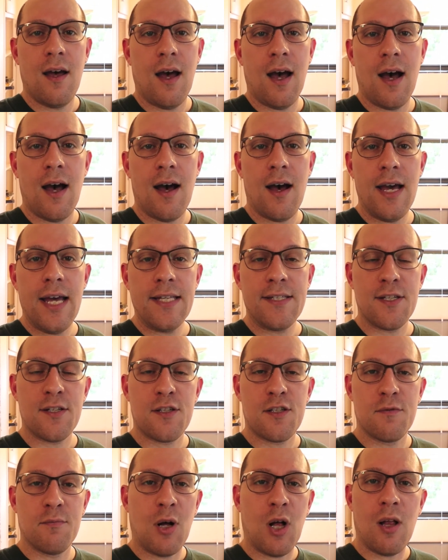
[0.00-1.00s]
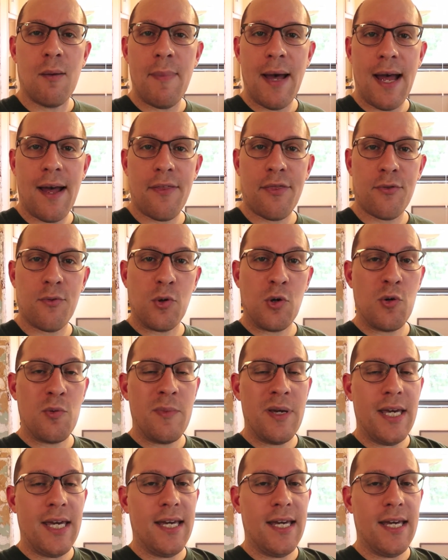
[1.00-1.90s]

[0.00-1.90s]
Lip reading: It's a small bathroom.